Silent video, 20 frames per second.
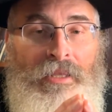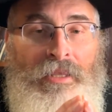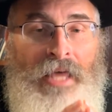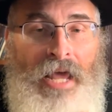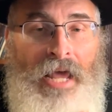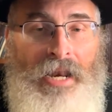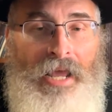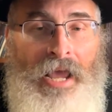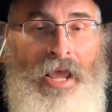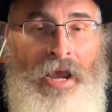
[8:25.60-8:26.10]

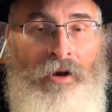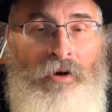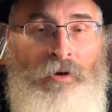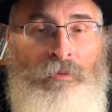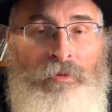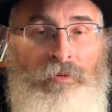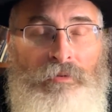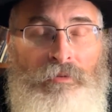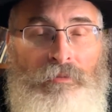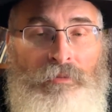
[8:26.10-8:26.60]
that
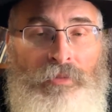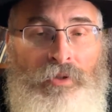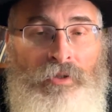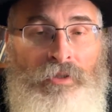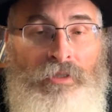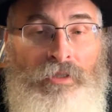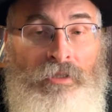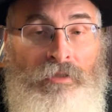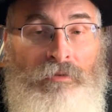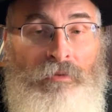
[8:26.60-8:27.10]
Arab
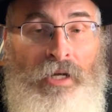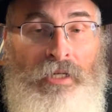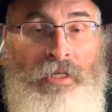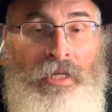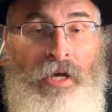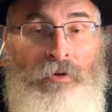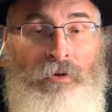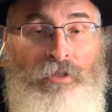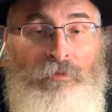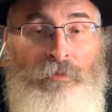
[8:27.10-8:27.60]
person right
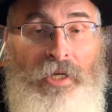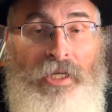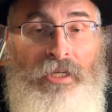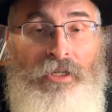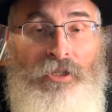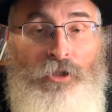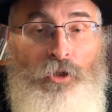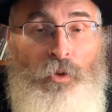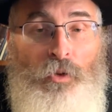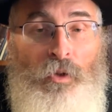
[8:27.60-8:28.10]
now who's
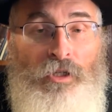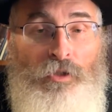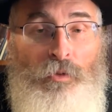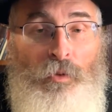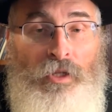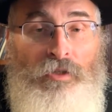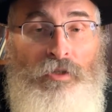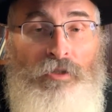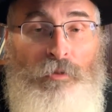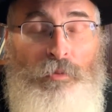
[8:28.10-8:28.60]
making a
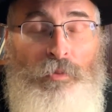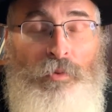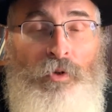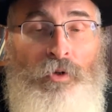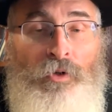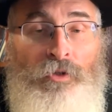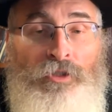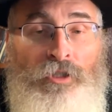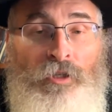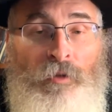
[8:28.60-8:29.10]
choice whether to
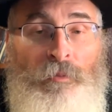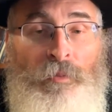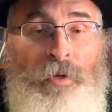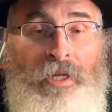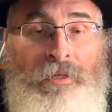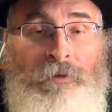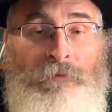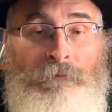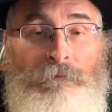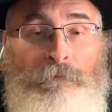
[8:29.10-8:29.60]
push the
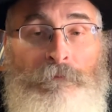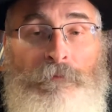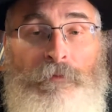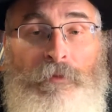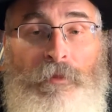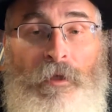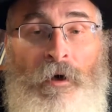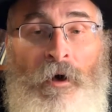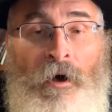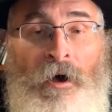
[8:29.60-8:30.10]
button
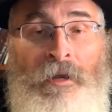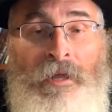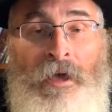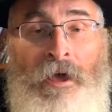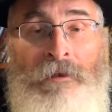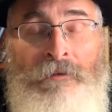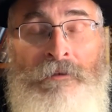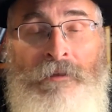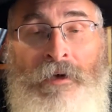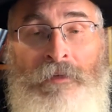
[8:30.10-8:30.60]
on
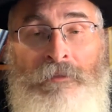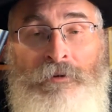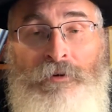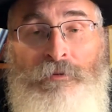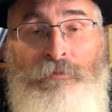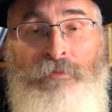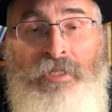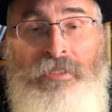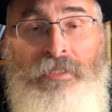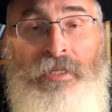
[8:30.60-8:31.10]

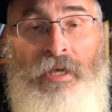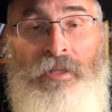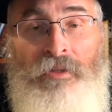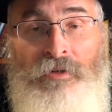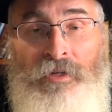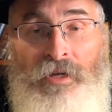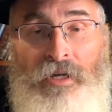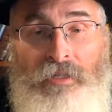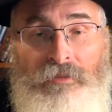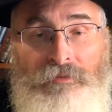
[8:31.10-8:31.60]
another missile
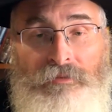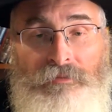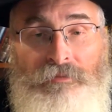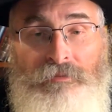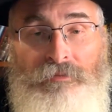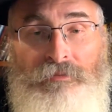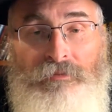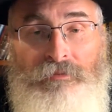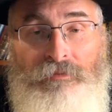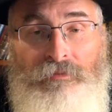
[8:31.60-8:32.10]
or not,
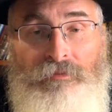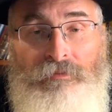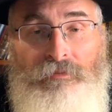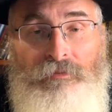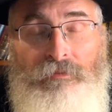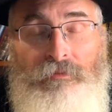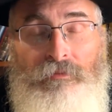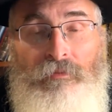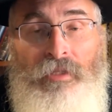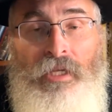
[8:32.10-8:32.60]

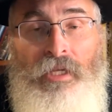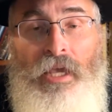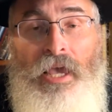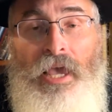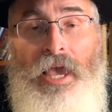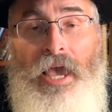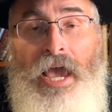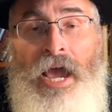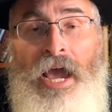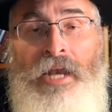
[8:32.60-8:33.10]

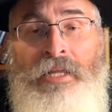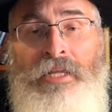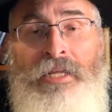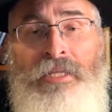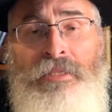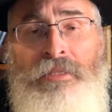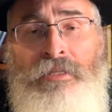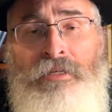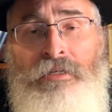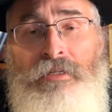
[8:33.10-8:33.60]
and
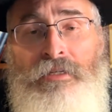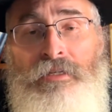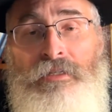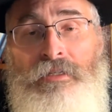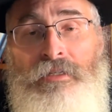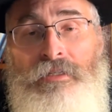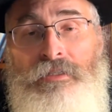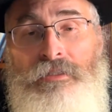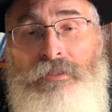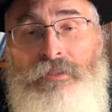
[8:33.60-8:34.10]
in the
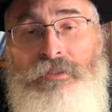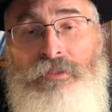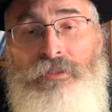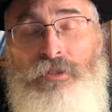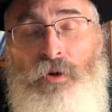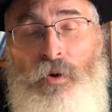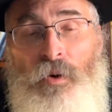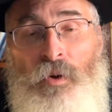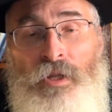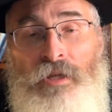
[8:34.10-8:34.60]

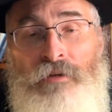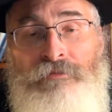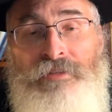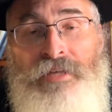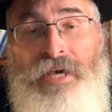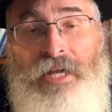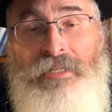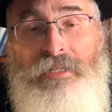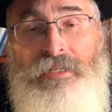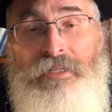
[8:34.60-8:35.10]
soul of
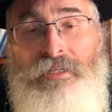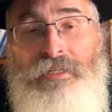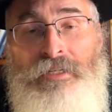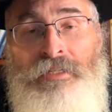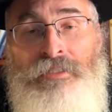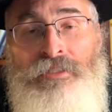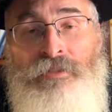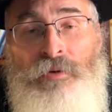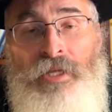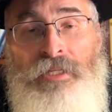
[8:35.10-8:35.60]
that
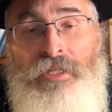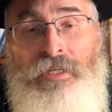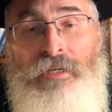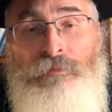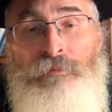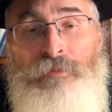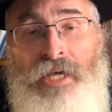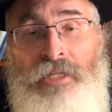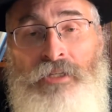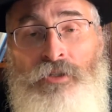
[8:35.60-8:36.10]
Israeli
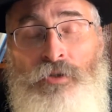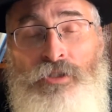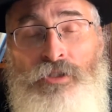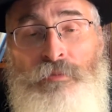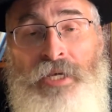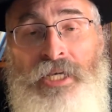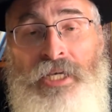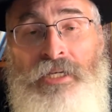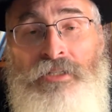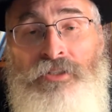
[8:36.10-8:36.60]
commander
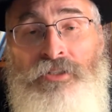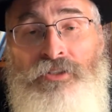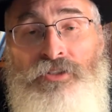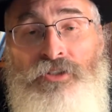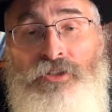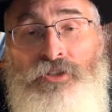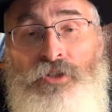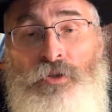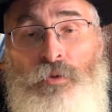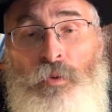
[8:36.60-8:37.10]
who's making a
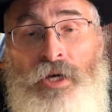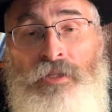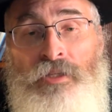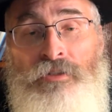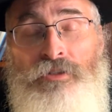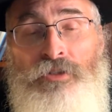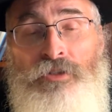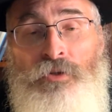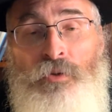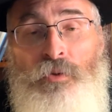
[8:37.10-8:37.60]
decision
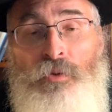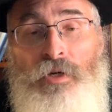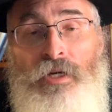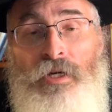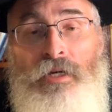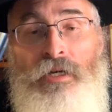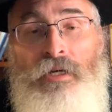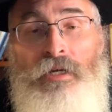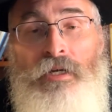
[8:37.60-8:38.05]
whether to